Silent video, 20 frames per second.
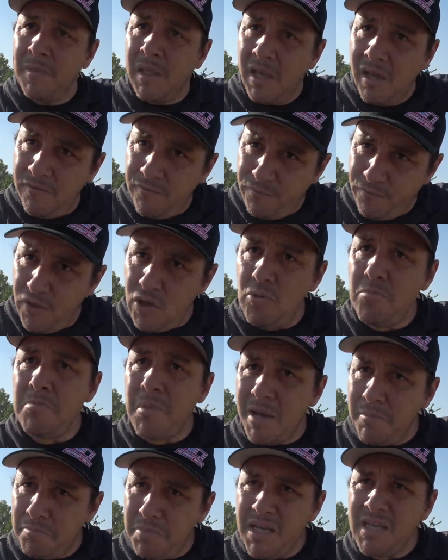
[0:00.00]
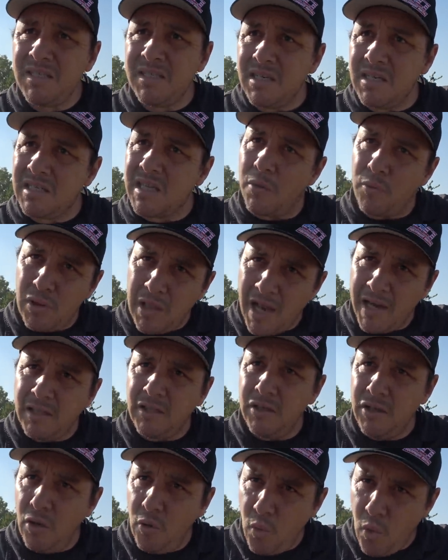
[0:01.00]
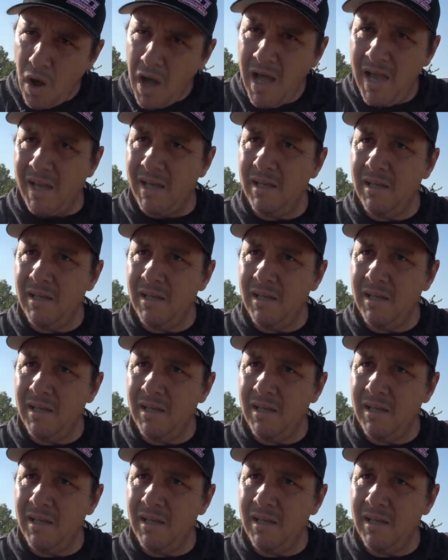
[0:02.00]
and film my business, I would like to know why.